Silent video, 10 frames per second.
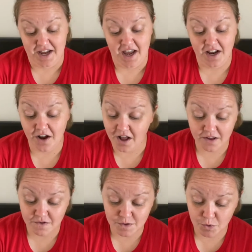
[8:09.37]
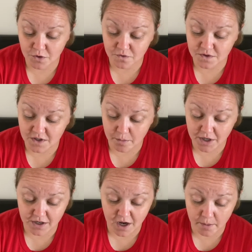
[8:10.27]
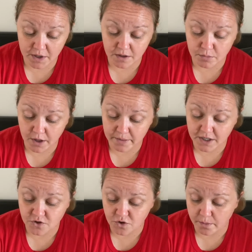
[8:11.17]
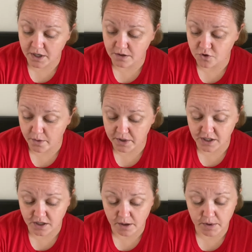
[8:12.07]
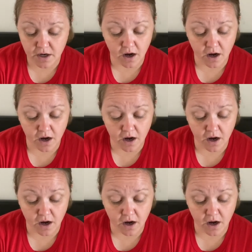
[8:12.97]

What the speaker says: And all of this beautiful zumming and humming and plumbing and strumming and drumming and coming,